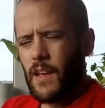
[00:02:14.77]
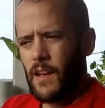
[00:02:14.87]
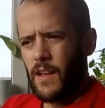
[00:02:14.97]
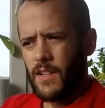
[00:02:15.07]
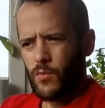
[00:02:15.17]

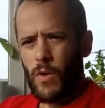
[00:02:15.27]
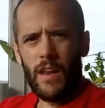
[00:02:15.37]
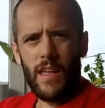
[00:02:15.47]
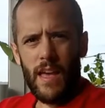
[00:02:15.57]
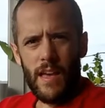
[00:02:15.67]
as
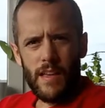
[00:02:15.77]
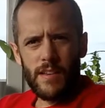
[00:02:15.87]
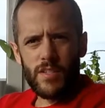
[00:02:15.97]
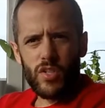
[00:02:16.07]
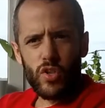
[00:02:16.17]
well
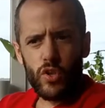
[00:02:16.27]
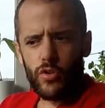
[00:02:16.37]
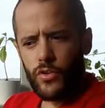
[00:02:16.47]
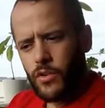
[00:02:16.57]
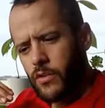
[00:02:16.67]
as
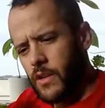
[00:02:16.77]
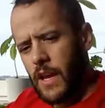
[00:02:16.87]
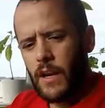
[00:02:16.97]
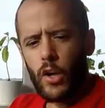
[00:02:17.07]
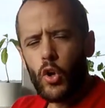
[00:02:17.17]
you're
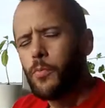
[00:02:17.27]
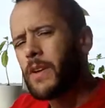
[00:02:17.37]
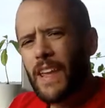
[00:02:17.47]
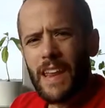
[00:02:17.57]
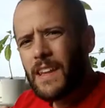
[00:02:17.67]
kind of
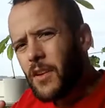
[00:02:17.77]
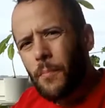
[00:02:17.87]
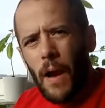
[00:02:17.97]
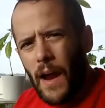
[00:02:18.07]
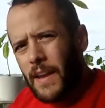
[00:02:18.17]
lubricating
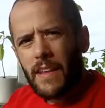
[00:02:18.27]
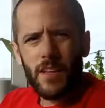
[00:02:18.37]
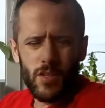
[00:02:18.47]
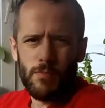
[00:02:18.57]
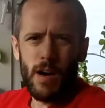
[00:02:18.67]
your body,
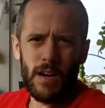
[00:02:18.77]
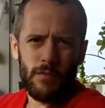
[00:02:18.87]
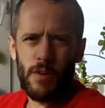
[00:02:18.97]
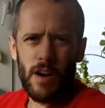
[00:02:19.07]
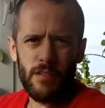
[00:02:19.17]
getting your
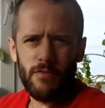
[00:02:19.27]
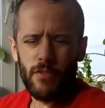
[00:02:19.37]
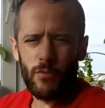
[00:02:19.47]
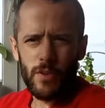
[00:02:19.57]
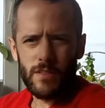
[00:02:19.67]
body ready
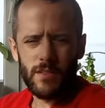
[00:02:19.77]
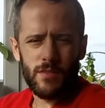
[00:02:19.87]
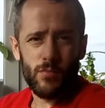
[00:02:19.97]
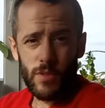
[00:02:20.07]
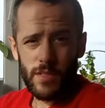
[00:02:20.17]
for
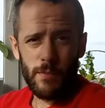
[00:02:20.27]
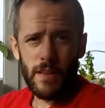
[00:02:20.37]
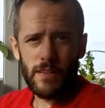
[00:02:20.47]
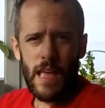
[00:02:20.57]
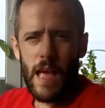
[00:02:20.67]
what's
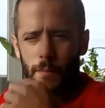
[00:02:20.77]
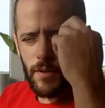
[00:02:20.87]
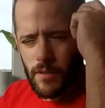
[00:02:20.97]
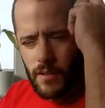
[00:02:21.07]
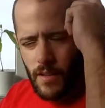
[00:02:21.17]
about to
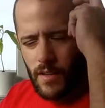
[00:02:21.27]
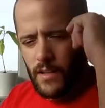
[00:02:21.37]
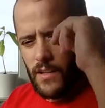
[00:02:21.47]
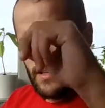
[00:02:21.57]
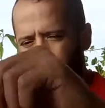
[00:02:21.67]
happen,
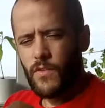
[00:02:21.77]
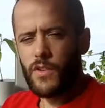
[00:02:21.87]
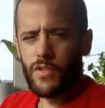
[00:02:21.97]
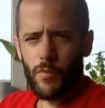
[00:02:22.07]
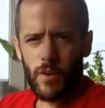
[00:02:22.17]
as
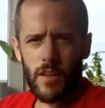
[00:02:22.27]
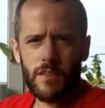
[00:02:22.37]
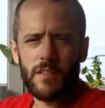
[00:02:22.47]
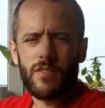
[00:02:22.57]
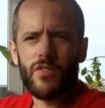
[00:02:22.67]
far as your
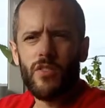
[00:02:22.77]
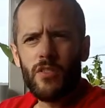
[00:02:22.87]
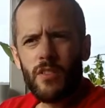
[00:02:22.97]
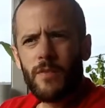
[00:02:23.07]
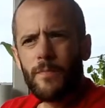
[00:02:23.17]
workout's
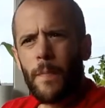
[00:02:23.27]
concerned.